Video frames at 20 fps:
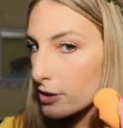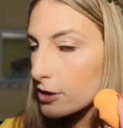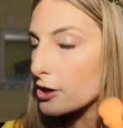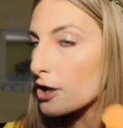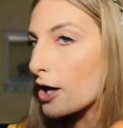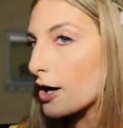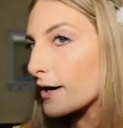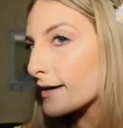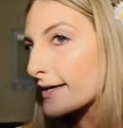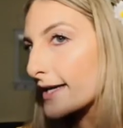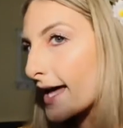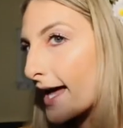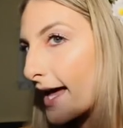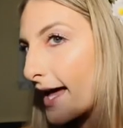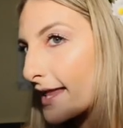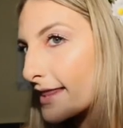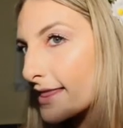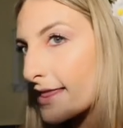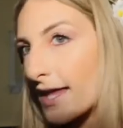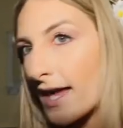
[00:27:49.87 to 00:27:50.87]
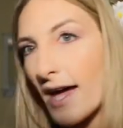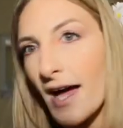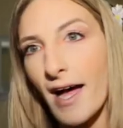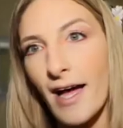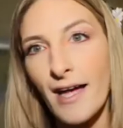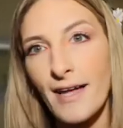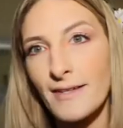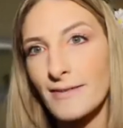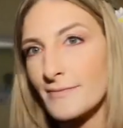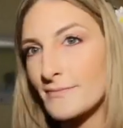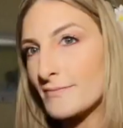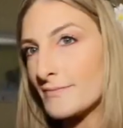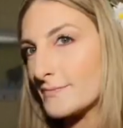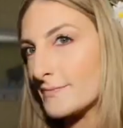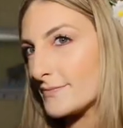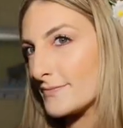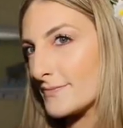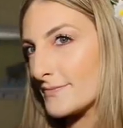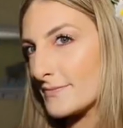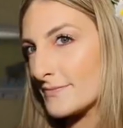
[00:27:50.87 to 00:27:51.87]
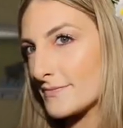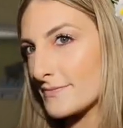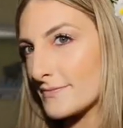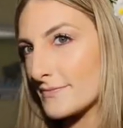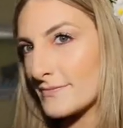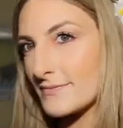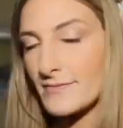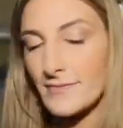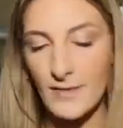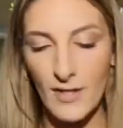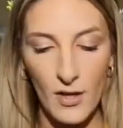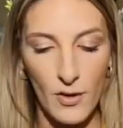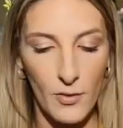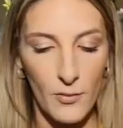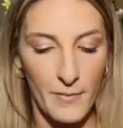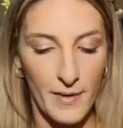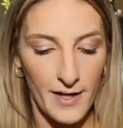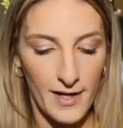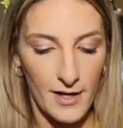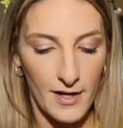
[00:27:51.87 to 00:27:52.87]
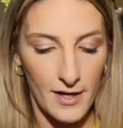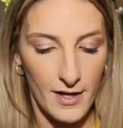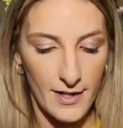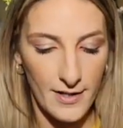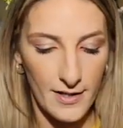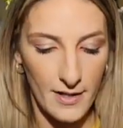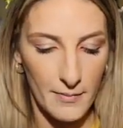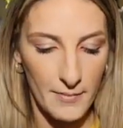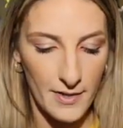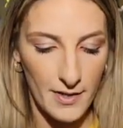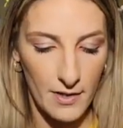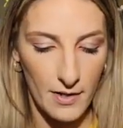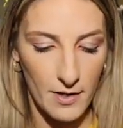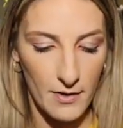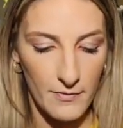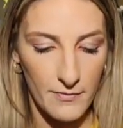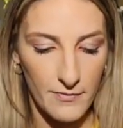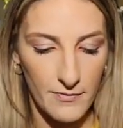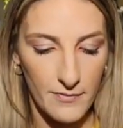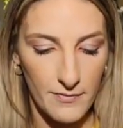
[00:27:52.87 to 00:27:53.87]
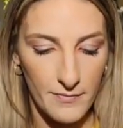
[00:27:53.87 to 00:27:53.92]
Look at that. Oh my god, I'm in love.